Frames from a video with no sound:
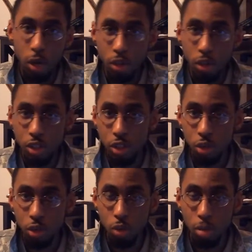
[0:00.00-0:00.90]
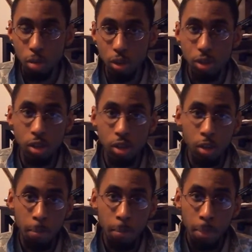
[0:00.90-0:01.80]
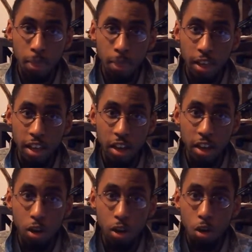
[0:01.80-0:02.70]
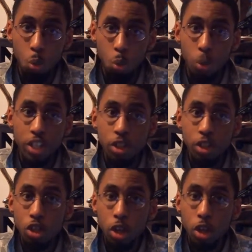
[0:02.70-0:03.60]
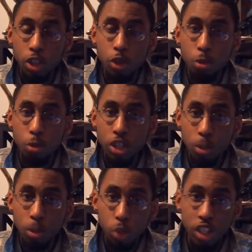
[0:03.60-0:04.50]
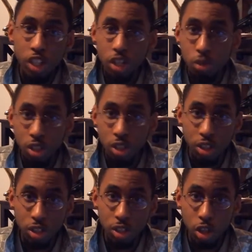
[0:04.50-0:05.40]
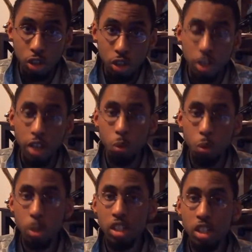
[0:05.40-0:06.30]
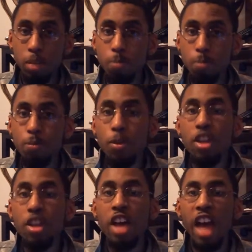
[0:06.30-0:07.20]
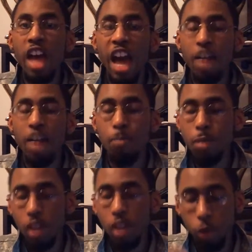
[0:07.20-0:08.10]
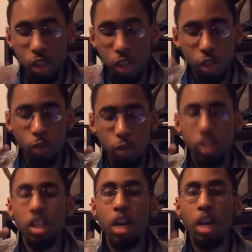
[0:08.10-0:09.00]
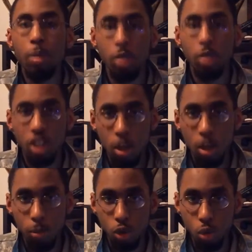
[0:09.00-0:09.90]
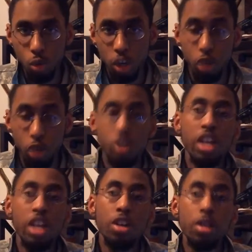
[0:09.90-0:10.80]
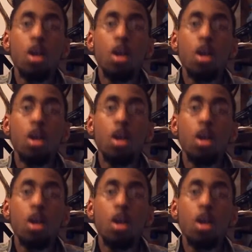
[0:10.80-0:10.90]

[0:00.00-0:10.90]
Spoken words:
these disagreements, and it can spring some really interesting discussion and really really allow people to come to an understanding